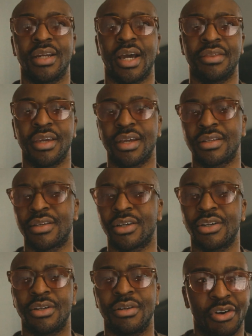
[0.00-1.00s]
I think it's a
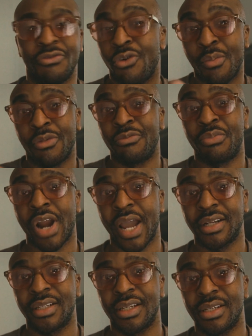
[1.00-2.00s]
good form of
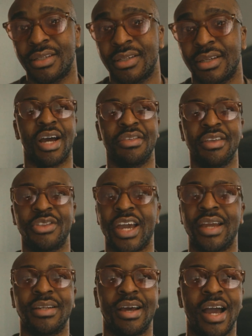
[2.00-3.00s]
practice. I think the
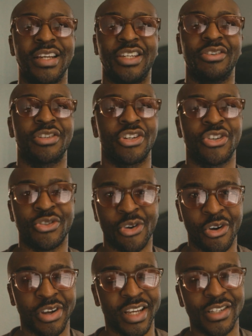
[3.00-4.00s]
ideas are
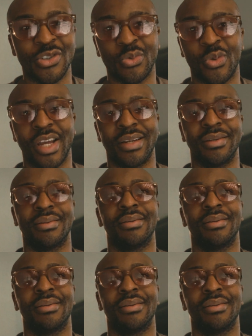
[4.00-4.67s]
strongest when